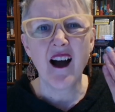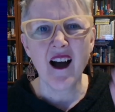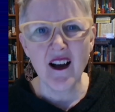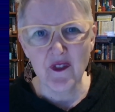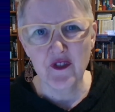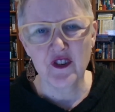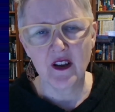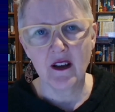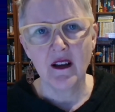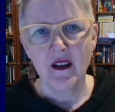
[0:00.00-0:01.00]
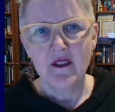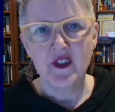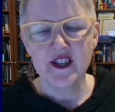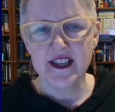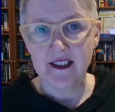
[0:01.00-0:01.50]
after
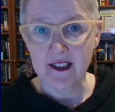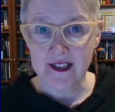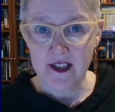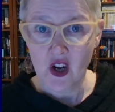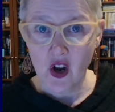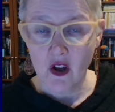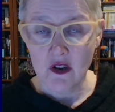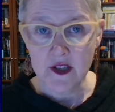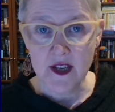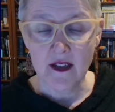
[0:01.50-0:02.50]
the deal has closed